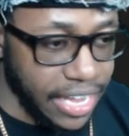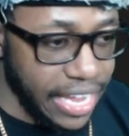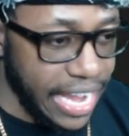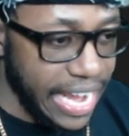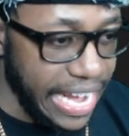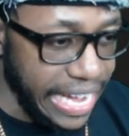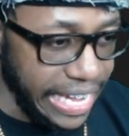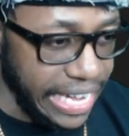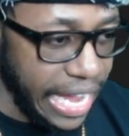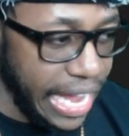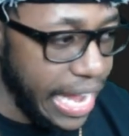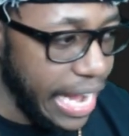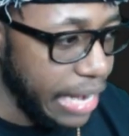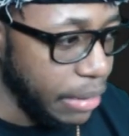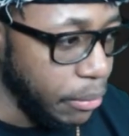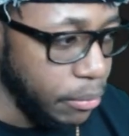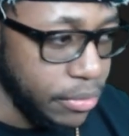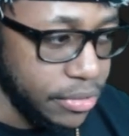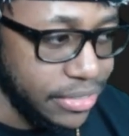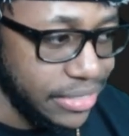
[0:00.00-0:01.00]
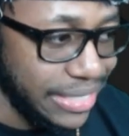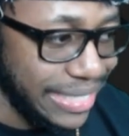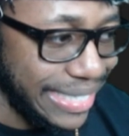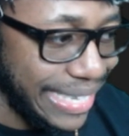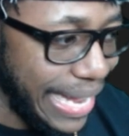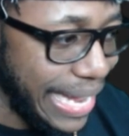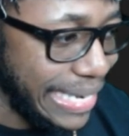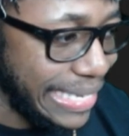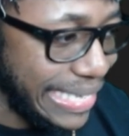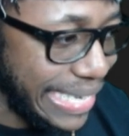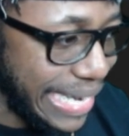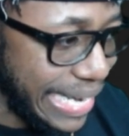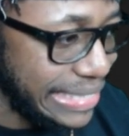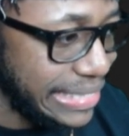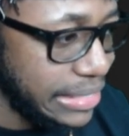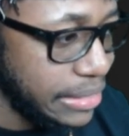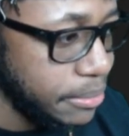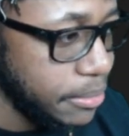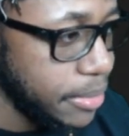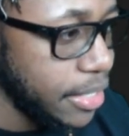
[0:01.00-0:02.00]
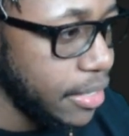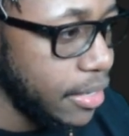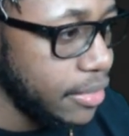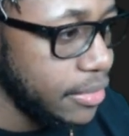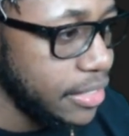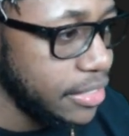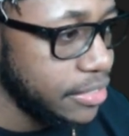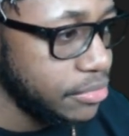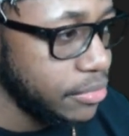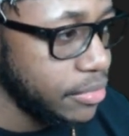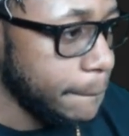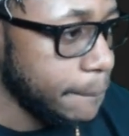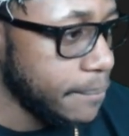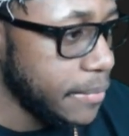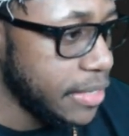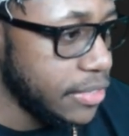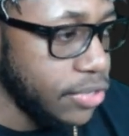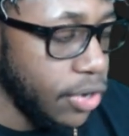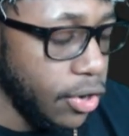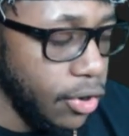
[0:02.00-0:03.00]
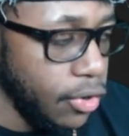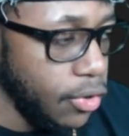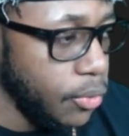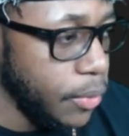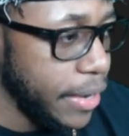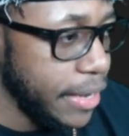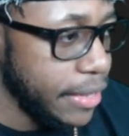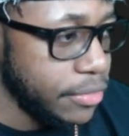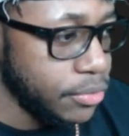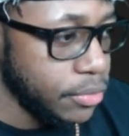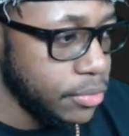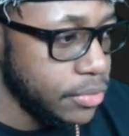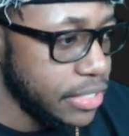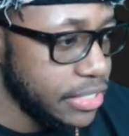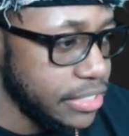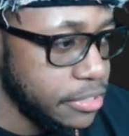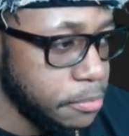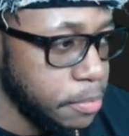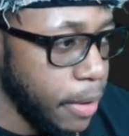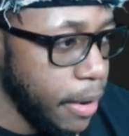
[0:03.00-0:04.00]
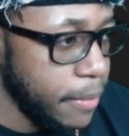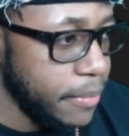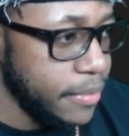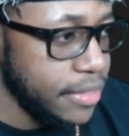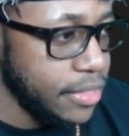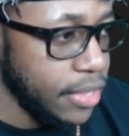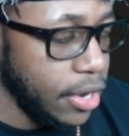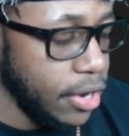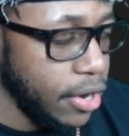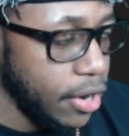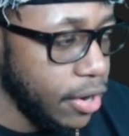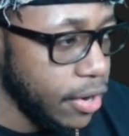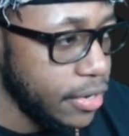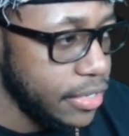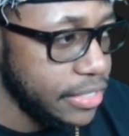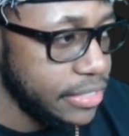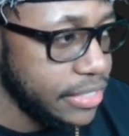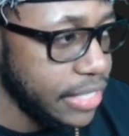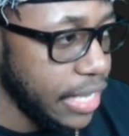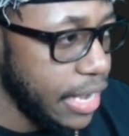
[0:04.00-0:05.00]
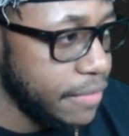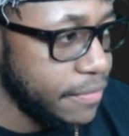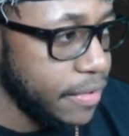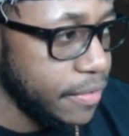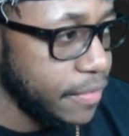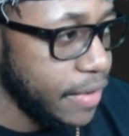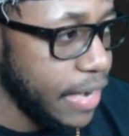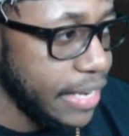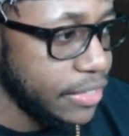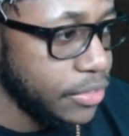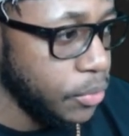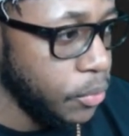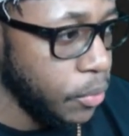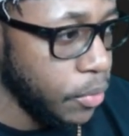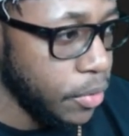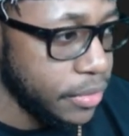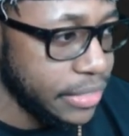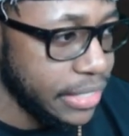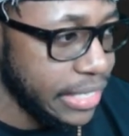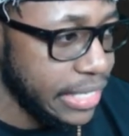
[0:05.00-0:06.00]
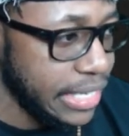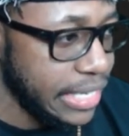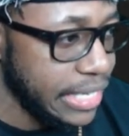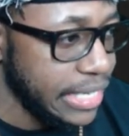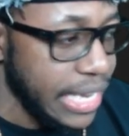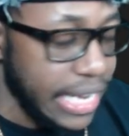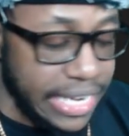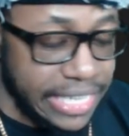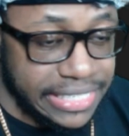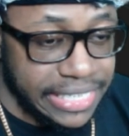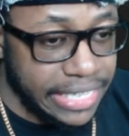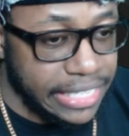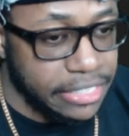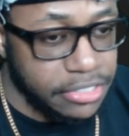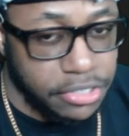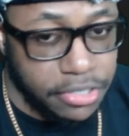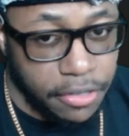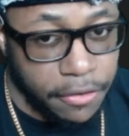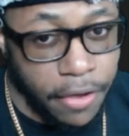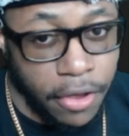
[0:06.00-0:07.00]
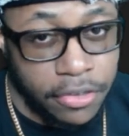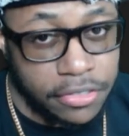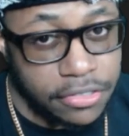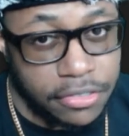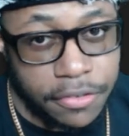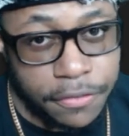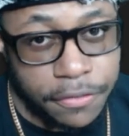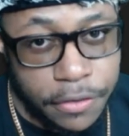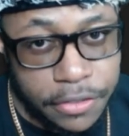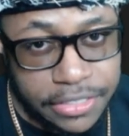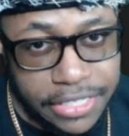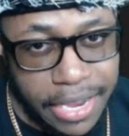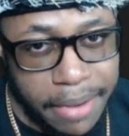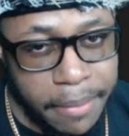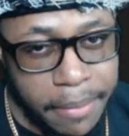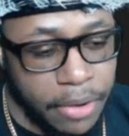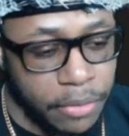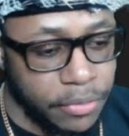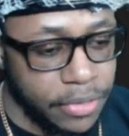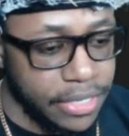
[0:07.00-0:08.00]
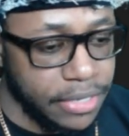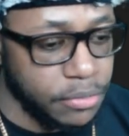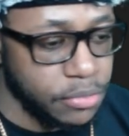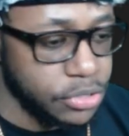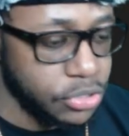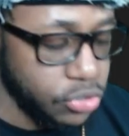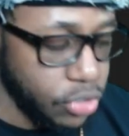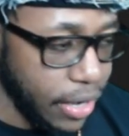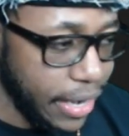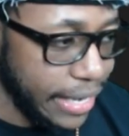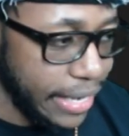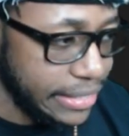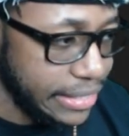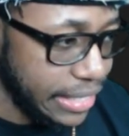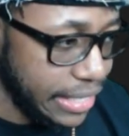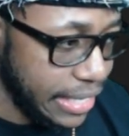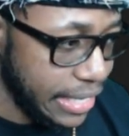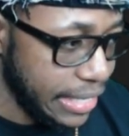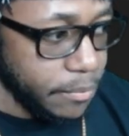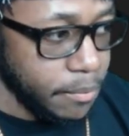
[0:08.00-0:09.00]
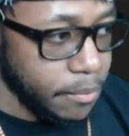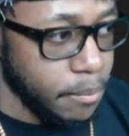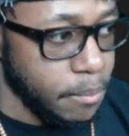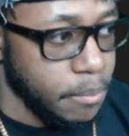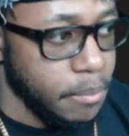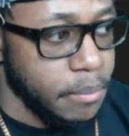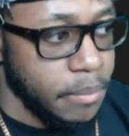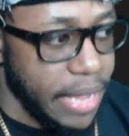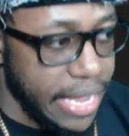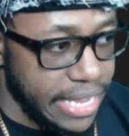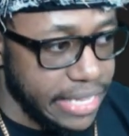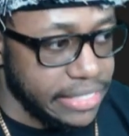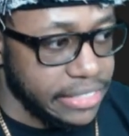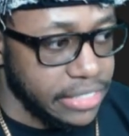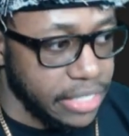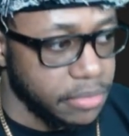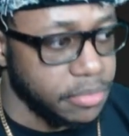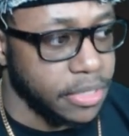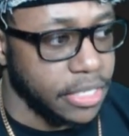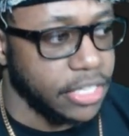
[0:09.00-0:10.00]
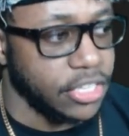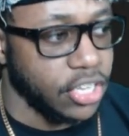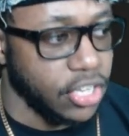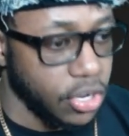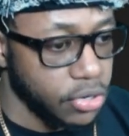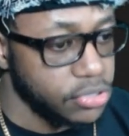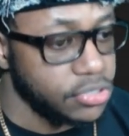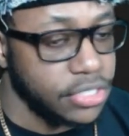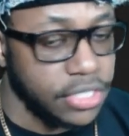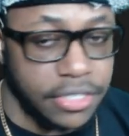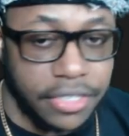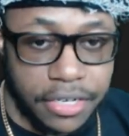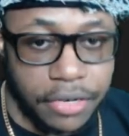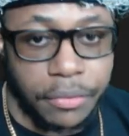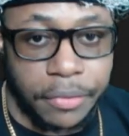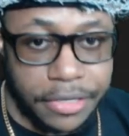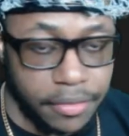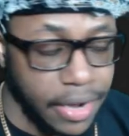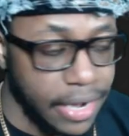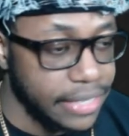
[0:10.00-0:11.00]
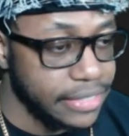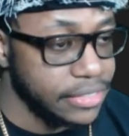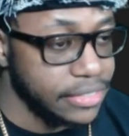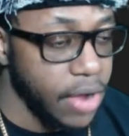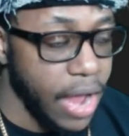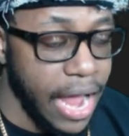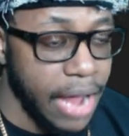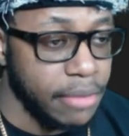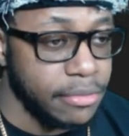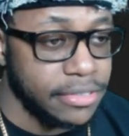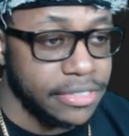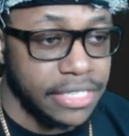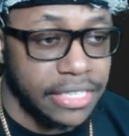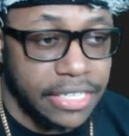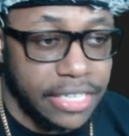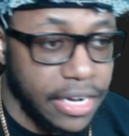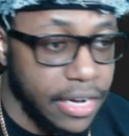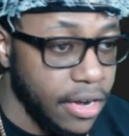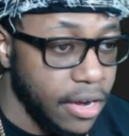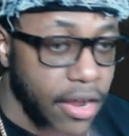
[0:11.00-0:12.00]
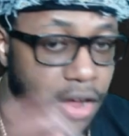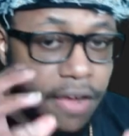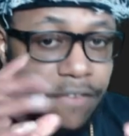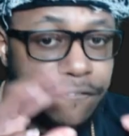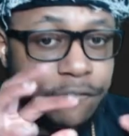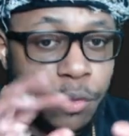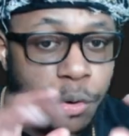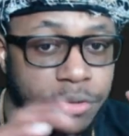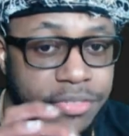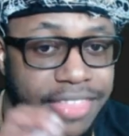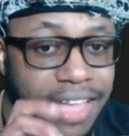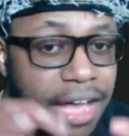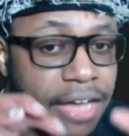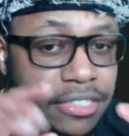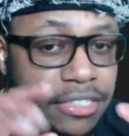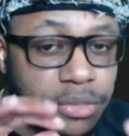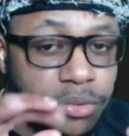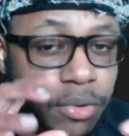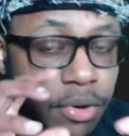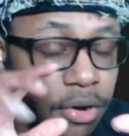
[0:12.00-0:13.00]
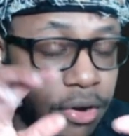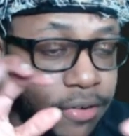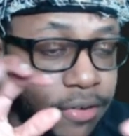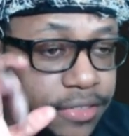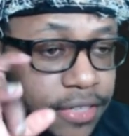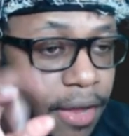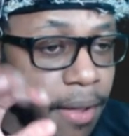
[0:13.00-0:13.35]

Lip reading: AI was not nice to me on this one. This whole way through, this is probably the hardest I've ever had to work to get it. Cause like this is also the first time I really was trying to like make something close to the original. Right? So I was in there 4,000 words.